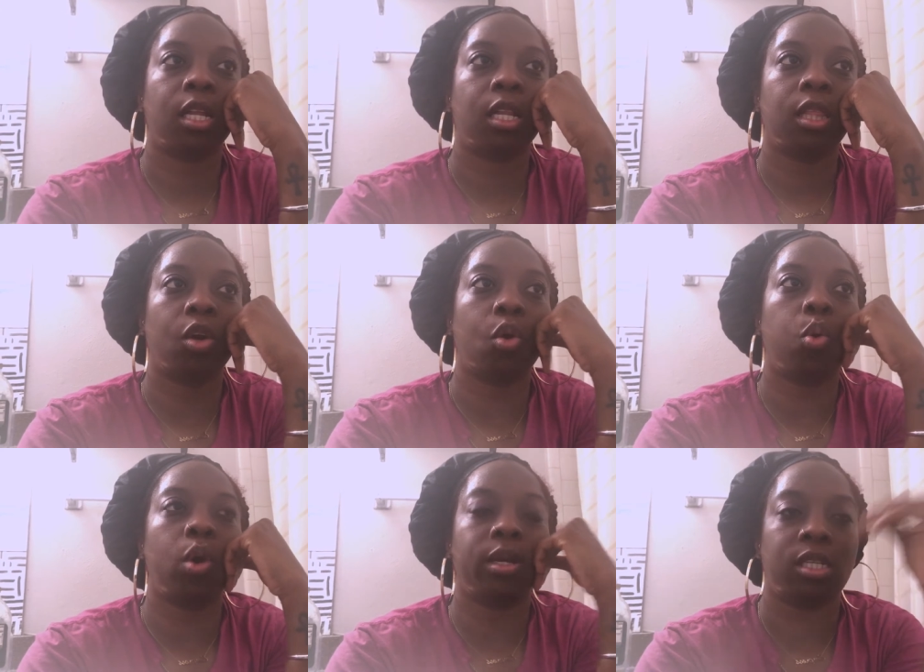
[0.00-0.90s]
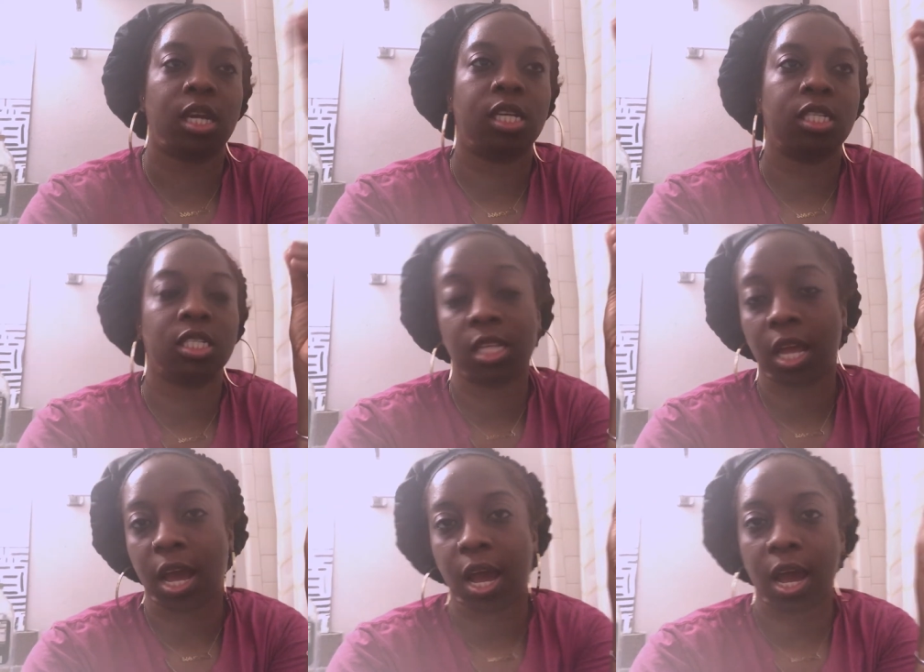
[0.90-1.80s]
the quick changes
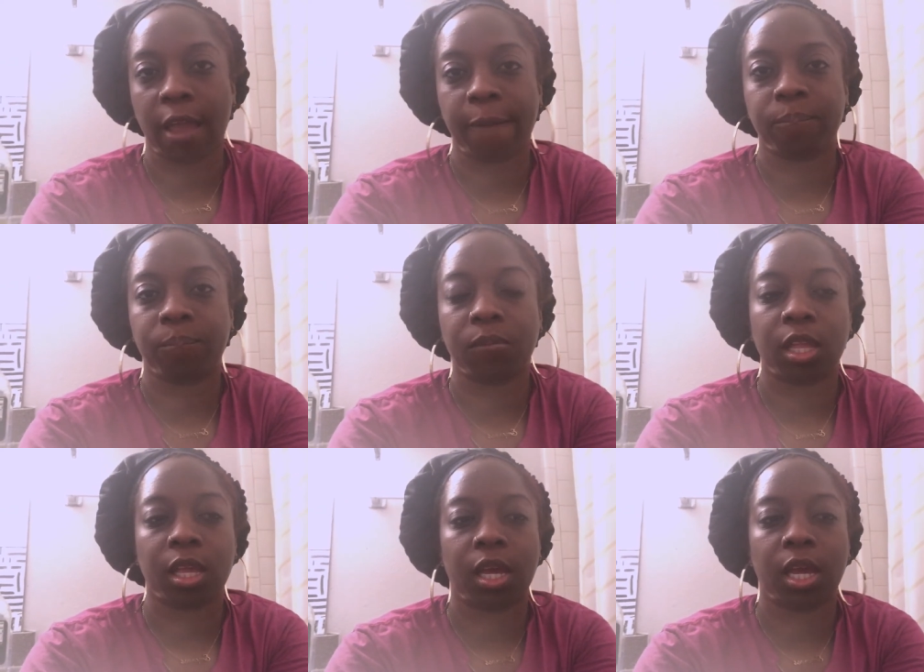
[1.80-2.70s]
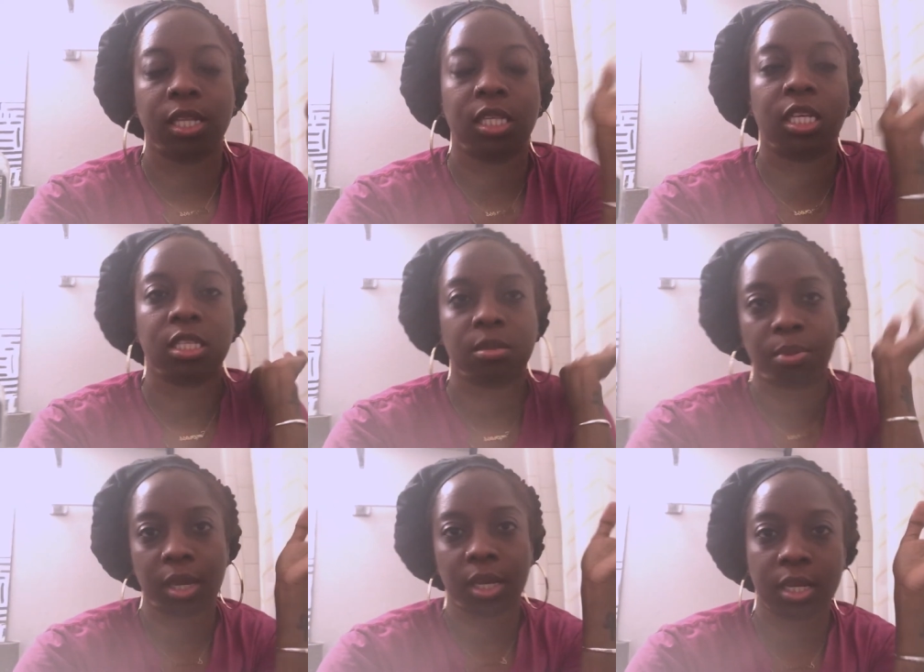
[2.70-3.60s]
that I
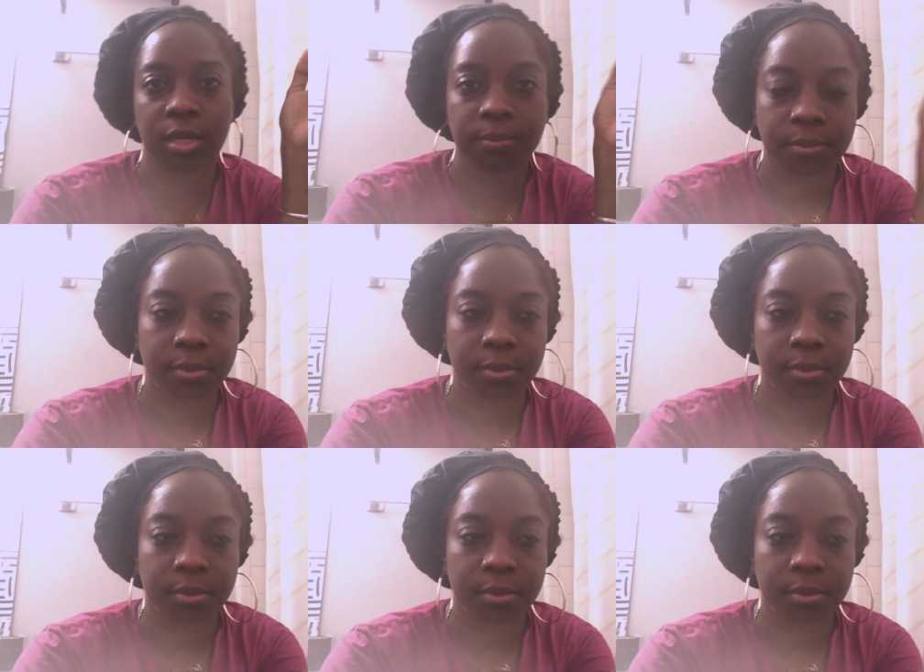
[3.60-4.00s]
anticipated.